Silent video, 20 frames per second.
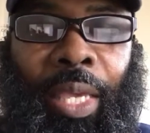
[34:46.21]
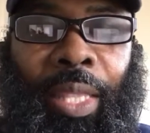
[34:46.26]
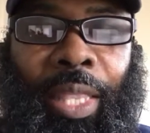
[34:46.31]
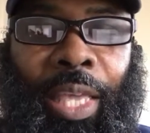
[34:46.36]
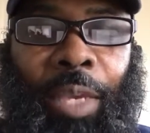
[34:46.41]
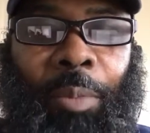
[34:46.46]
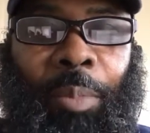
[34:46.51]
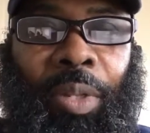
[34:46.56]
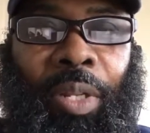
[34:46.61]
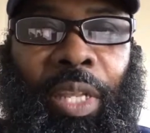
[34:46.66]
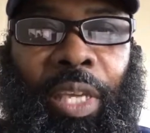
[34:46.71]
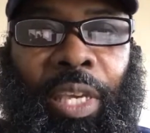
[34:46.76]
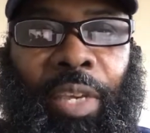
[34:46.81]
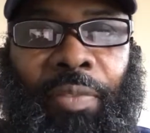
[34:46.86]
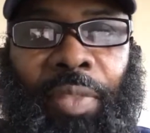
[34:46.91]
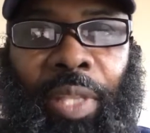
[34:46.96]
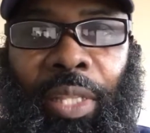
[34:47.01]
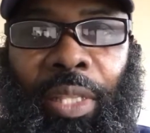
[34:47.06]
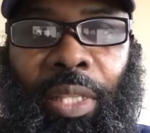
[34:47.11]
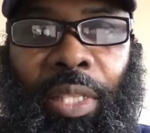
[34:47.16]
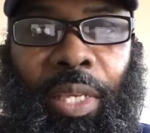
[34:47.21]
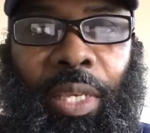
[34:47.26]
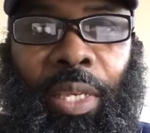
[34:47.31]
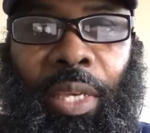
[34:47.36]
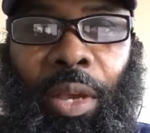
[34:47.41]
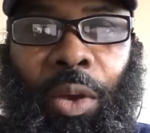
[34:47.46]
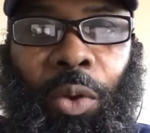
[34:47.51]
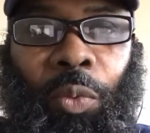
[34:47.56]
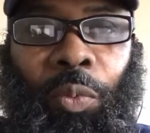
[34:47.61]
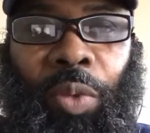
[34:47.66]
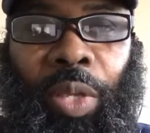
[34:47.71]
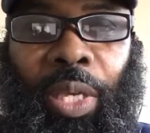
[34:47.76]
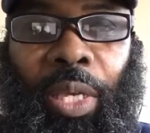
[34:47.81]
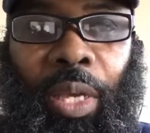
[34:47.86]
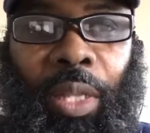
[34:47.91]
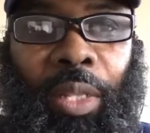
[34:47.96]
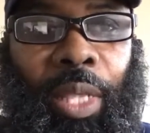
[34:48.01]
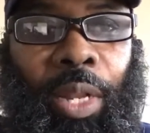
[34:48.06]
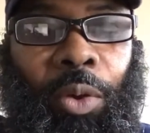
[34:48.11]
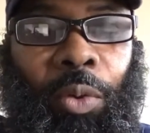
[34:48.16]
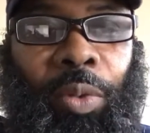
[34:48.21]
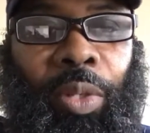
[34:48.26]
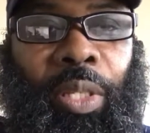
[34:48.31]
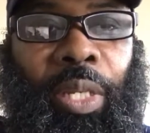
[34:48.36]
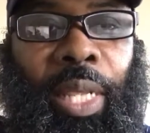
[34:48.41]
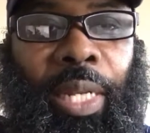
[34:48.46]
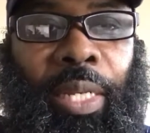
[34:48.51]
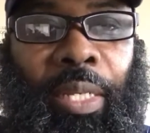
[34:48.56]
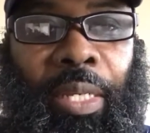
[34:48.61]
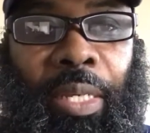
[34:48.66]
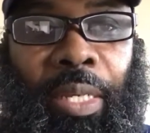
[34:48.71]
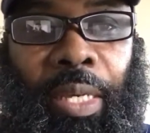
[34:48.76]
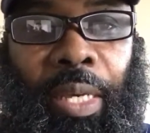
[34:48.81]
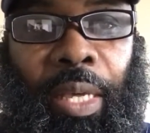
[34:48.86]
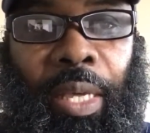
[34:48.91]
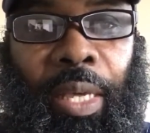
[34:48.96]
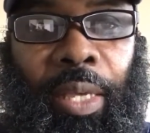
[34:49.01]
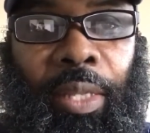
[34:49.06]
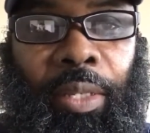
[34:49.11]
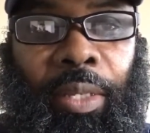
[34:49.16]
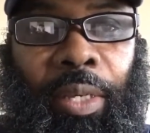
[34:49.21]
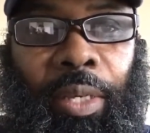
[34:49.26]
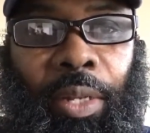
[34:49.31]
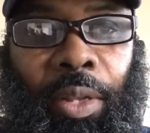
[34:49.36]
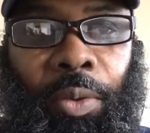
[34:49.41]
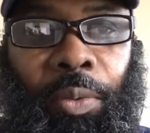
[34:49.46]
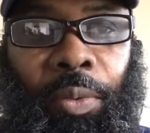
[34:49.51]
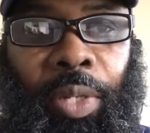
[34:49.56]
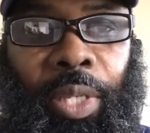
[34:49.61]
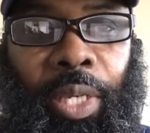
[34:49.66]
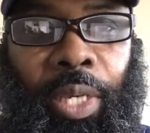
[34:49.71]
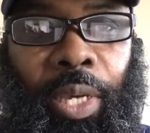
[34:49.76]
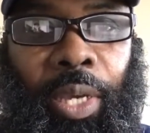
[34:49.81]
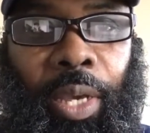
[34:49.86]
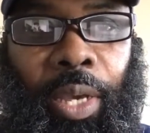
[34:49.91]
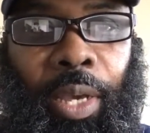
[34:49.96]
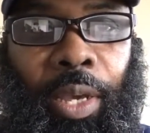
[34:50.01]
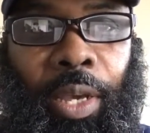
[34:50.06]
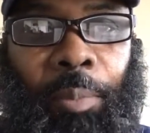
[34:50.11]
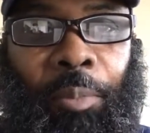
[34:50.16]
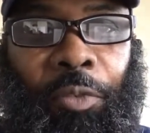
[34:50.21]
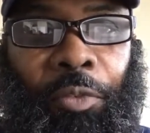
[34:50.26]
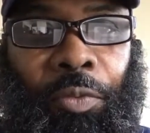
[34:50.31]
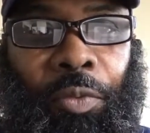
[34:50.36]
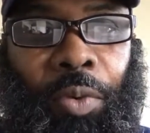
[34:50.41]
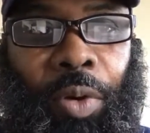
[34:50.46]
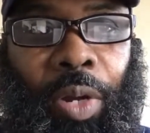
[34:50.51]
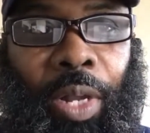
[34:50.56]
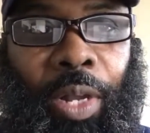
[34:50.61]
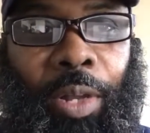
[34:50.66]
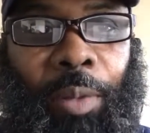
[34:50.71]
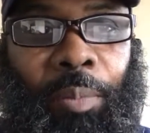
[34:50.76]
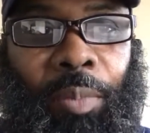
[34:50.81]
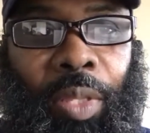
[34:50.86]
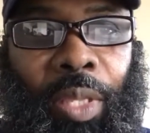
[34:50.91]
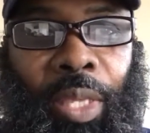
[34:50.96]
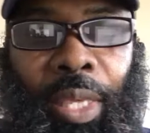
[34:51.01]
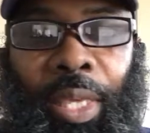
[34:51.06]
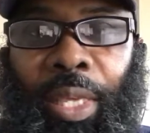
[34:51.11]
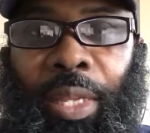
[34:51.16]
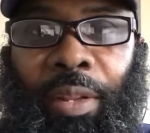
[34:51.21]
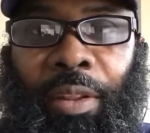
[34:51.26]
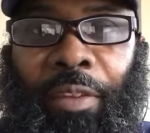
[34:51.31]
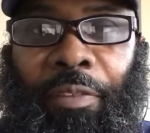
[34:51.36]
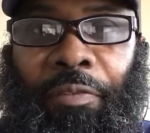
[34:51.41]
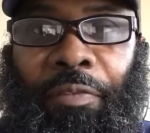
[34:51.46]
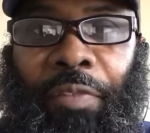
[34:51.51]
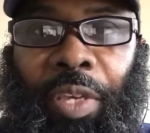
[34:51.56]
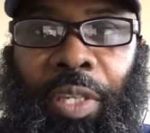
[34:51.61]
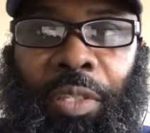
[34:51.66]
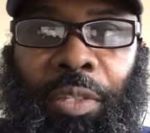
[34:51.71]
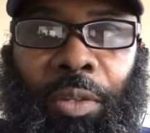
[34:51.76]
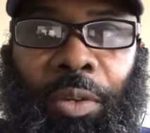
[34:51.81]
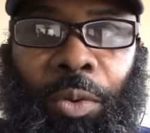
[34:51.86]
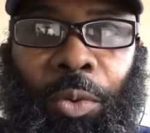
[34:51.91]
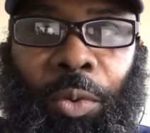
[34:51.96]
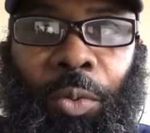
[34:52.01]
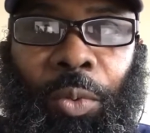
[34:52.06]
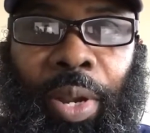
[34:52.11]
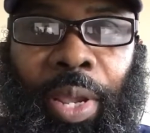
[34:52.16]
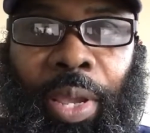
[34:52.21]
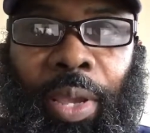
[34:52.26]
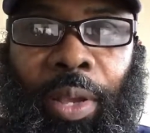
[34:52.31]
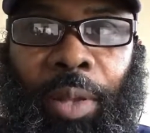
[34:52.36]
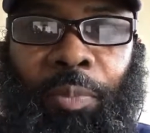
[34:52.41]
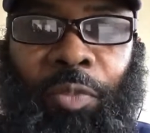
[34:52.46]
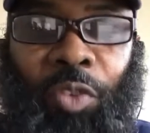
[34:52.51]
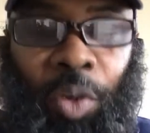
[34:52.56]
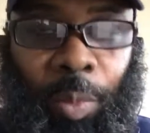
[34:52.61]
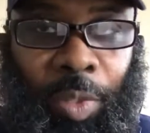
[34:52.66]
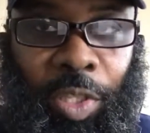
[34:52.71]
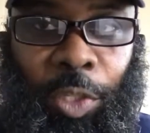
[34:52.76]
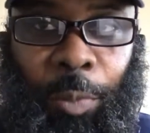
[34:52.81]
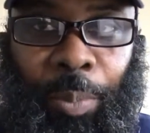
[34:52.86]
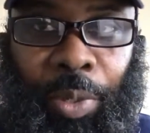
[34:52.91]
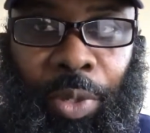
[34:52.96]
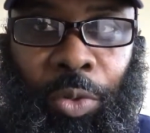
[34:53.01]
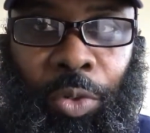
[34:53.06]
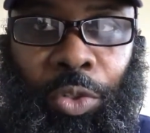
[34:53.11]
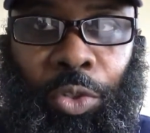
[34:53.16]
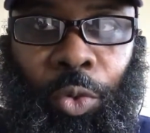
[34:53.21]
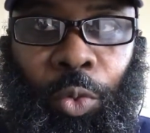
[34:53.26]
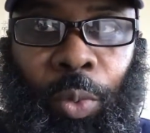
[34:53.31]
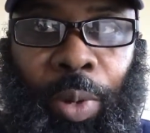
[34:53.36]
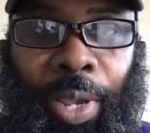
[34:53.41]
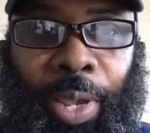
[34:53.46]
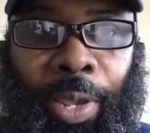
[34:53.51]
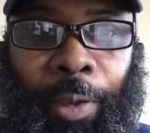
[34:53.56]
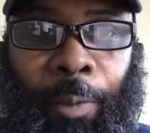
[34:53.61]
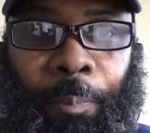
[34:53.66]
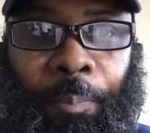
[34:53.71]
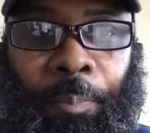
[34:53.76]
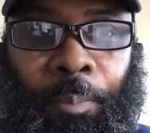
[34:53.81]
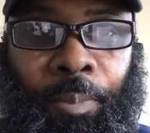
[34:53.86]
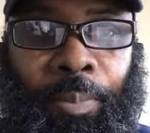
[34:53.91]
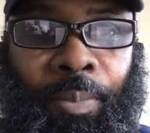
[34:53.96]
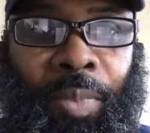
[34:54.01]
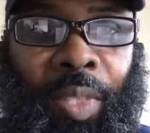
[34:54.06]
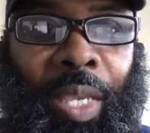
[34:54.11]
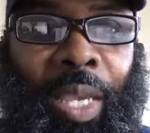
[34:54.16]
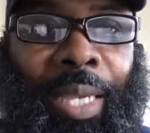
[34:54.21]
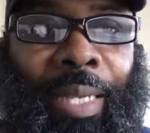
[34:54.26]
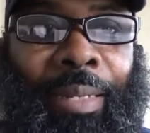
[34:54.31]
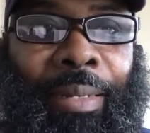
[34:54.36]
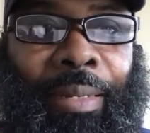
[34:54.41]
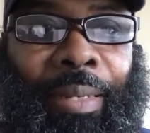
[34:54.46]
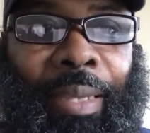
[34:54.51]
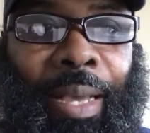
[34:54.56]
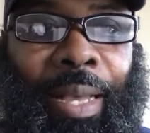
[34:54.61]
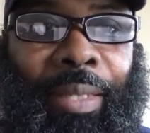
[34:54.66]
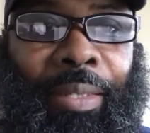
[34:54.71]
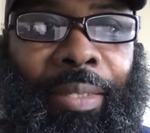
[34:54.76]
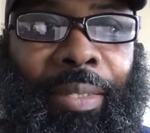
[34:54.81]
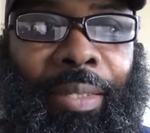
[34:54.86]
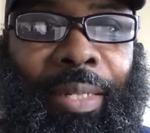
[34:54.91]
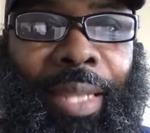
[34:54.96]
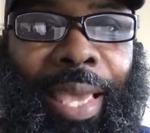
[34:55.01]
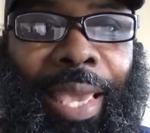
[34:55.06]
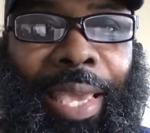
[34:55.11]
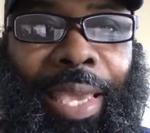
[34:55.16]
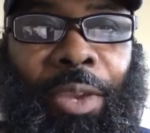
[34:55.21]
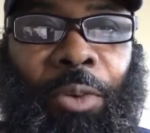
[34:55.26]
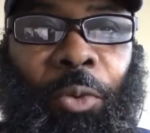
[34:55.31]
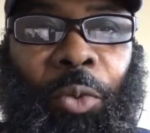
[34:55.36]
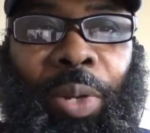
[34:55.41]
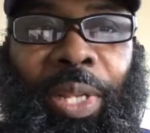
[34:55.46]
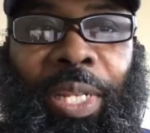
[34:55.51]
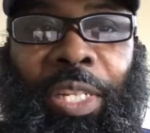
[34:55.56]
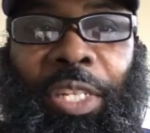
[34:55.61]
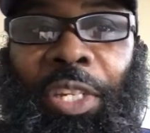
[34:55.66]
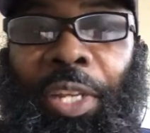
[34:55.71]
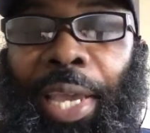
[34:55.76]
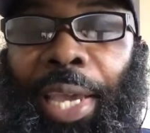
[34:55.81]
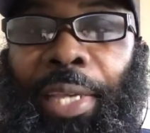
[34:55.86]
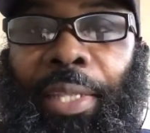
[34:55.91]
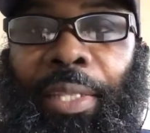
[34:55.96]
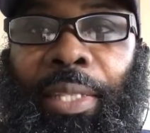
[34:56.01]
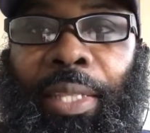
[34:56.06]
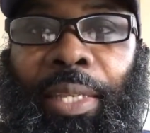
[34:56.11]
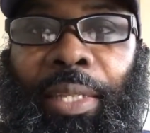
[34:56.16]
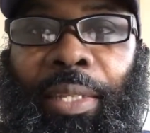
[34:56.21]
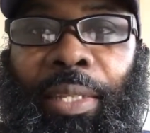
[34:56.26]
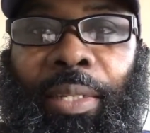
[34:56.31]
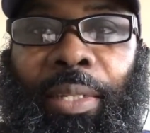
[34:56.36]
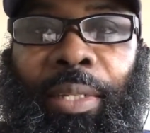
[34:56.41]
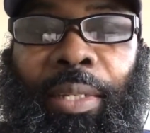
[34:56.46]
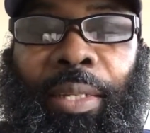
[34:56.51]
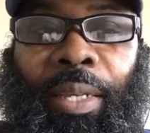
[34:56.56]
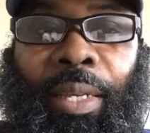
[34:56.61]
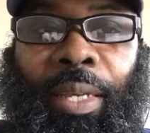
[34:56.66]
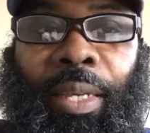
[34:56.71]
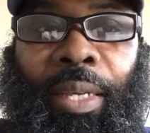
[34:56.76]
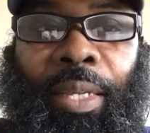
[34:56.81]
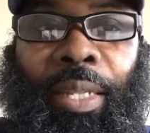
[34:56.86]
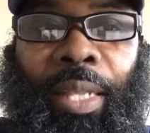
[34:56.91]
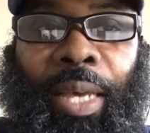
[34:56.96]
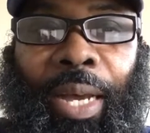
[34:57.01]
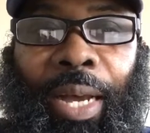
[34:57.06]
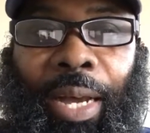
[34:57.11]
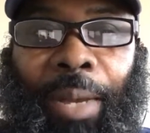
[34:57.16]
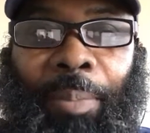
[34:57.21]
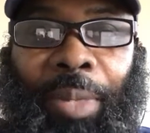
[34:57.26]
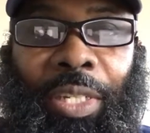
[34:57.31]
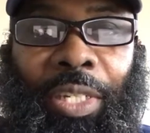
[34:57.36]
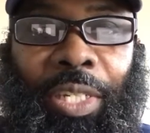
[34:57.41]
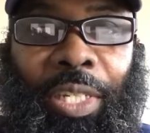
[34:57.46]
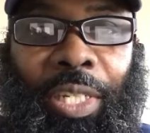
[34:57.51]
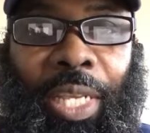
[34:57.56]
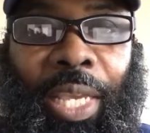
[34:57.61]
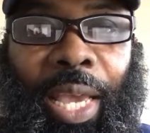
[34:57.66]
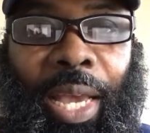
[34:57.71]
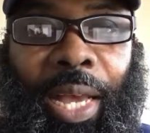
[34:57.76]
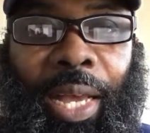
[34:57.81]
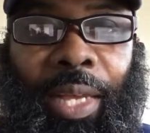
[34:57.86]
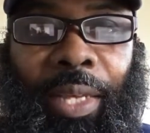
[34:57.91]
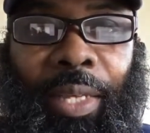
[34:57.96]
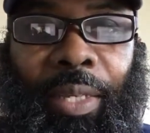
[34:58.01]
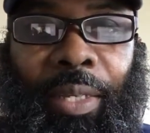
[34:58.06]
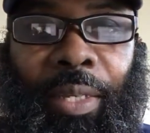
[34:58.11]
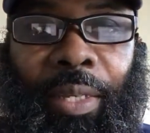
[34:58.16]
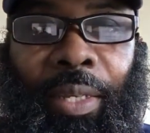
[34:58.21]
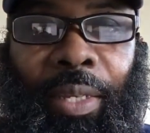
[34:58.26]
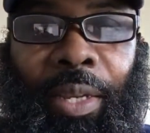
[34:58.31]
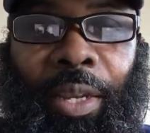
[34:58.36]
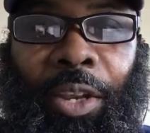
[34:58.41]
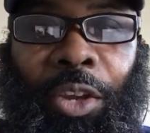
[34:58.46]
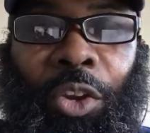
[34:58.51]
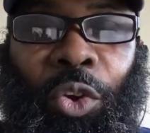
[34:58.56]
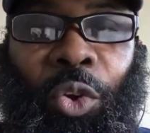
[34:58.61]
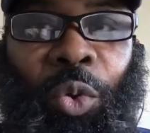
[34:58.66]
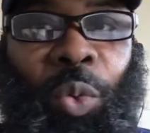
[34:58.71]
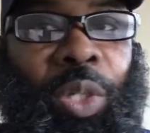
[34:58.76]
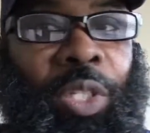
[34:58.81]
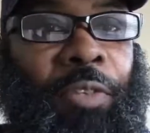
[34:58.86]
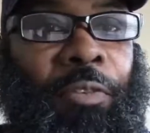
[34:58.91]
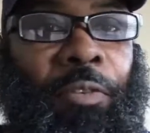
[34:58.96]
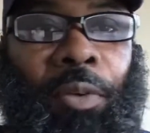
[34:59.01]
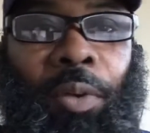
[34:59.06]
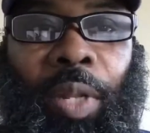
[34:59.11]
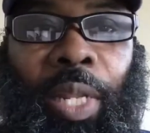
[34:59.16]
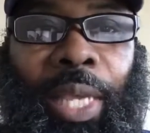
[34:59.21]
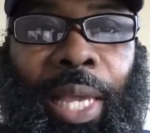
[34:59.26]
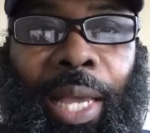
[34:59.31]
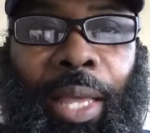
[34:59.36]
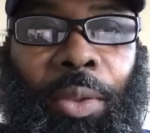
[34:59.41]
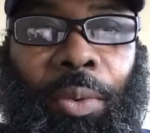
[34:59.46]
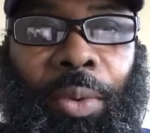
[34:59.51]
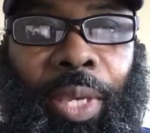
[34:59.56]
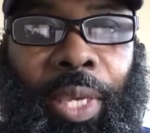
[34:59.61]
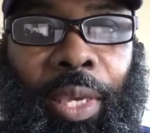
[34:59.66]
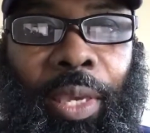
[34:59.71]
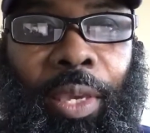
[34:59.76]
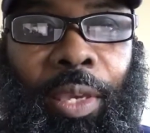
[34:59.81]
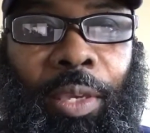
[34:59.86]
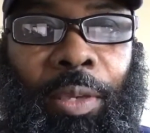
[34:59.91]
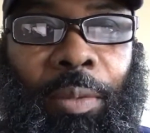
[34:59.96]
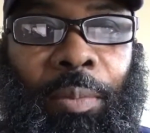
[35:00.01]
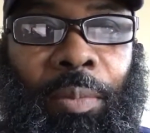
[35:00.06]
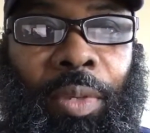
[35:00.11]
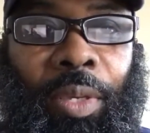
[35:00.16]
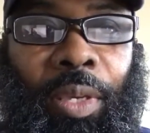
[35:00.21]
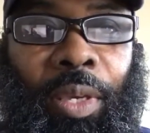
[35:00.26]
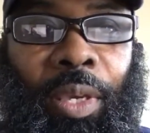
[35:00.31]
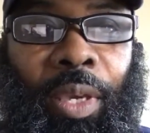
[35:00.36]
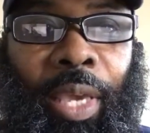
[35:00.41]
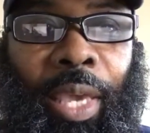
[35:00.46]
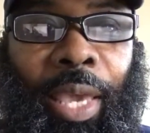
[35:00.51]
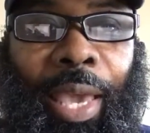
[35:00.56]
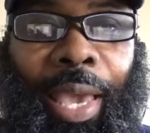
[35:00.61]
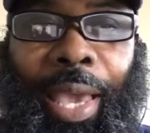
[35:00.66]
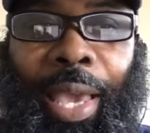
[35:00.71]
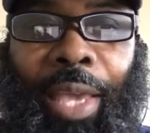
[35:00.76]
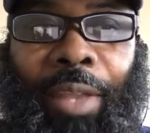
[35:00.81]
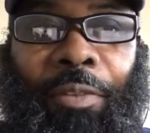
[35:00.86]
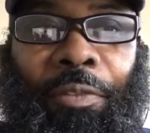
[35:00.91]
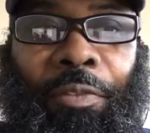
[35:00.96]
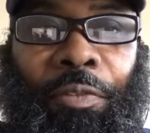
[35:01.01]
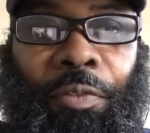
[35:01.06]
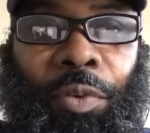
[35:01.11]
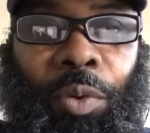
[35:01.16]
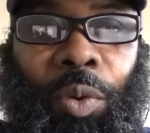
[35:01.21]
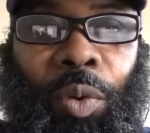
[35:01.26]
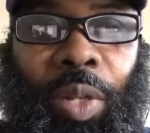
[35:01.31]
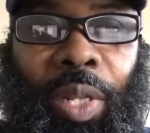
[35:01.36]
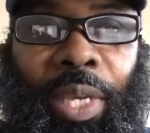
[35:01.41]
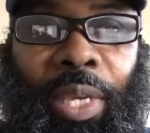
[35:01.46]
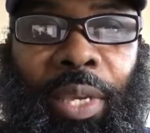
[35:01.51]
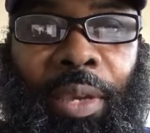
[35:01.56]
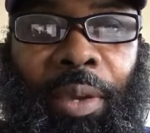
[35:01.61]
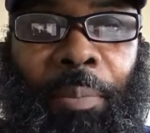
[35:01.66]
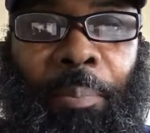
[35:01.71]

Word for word: they believed that the only that only that good could only come from the physical realm, from the spiritual realm. Thus they rejected the Hamashiach, who was fully Elohim and fully